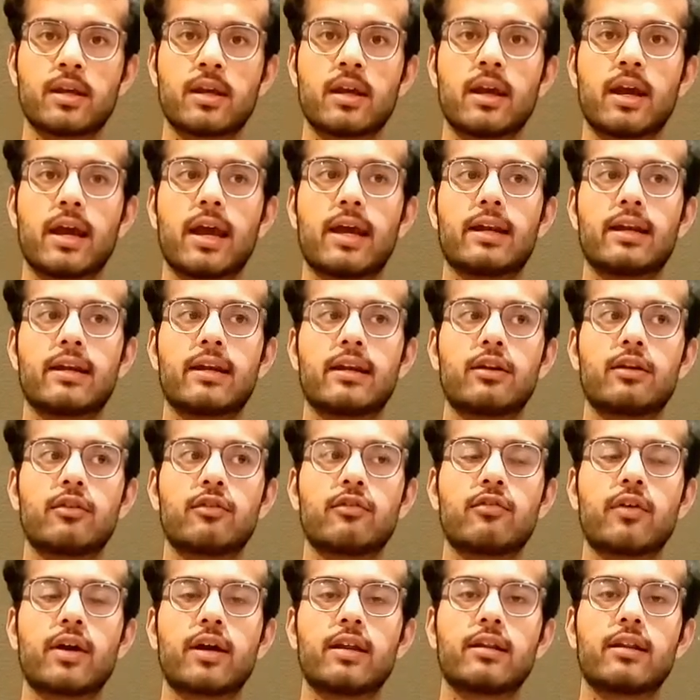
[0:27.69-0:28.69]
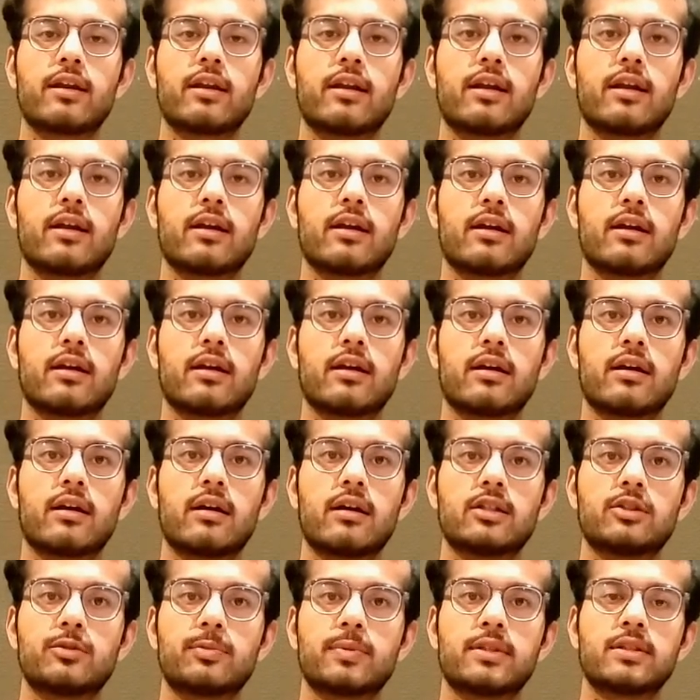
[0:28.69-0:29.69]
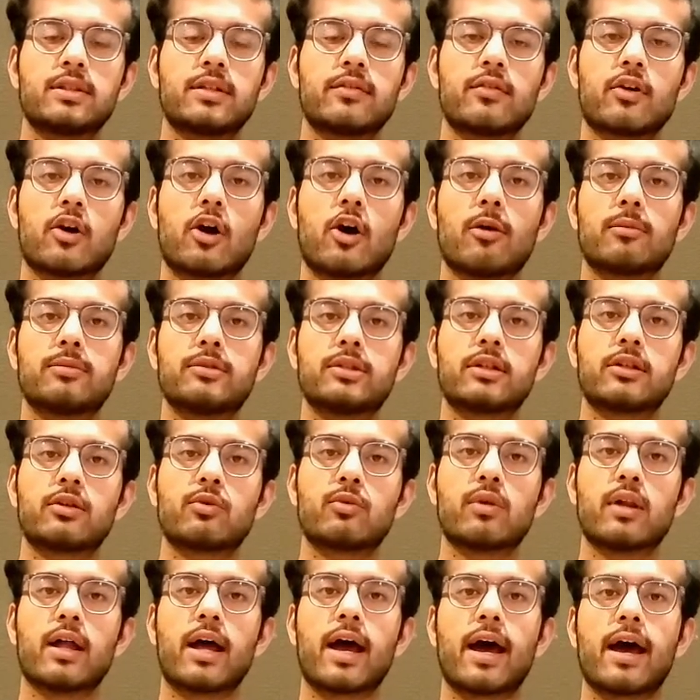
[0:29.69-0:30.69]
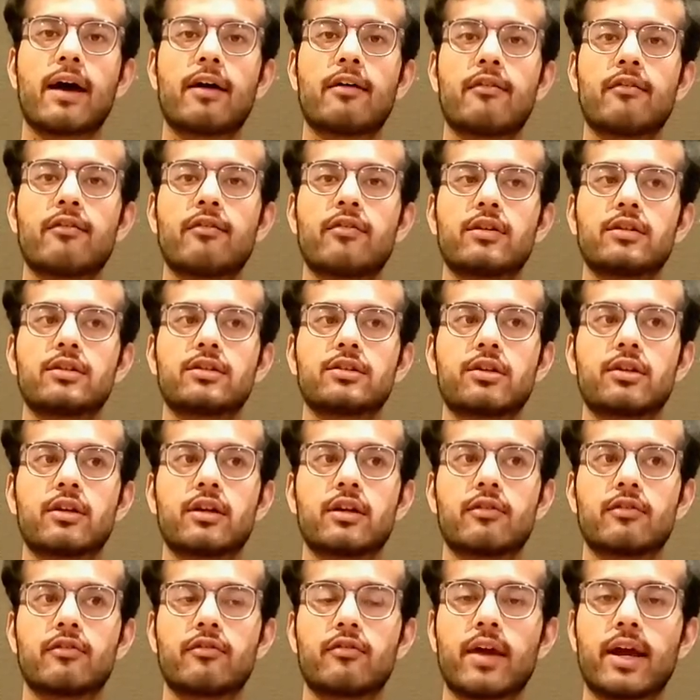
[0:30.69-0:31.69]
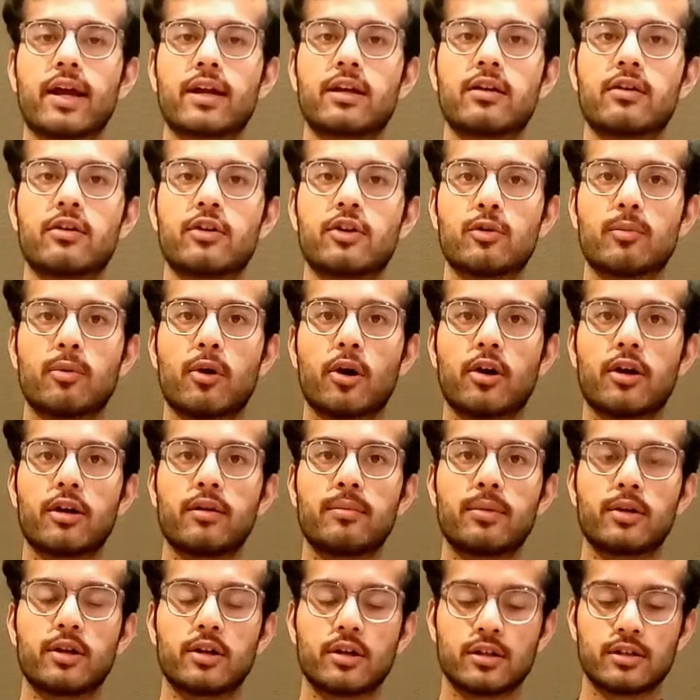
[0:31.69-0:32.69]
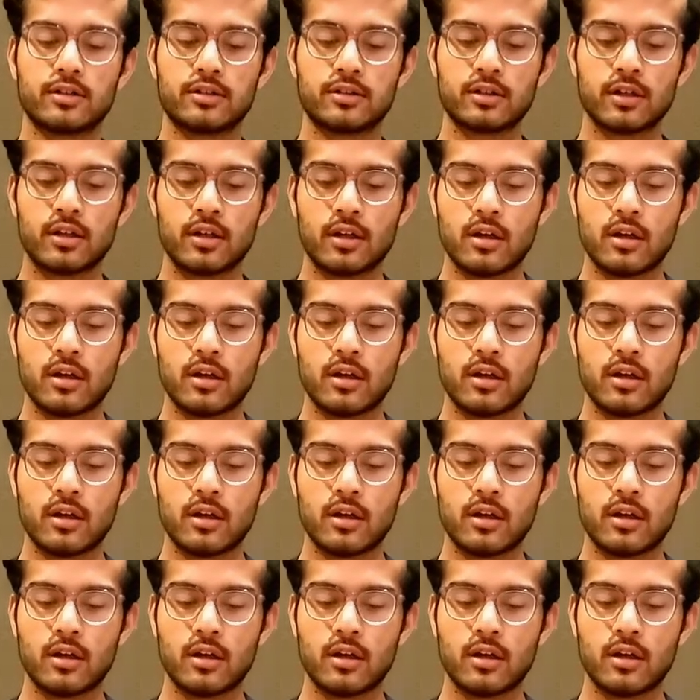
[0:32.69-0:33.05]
And you'll find that a specific object will have a certain effect on your body, because